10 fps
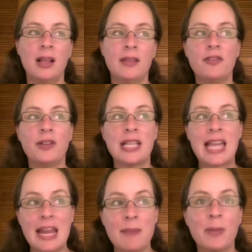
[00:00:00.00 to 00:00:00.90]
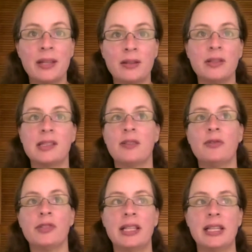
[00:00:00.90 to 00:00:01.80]
the different key
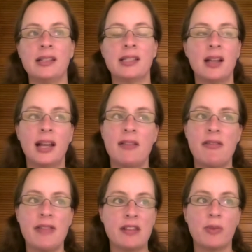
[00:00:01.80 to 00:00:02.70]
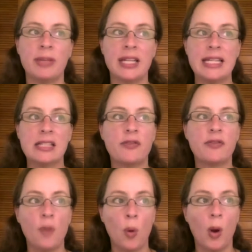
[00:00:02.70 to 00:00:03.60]
pillars of resilience, and I can think of
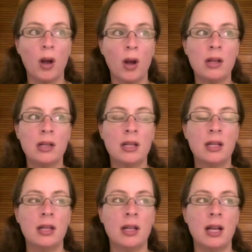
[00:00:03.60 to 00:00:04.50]
probably at least four.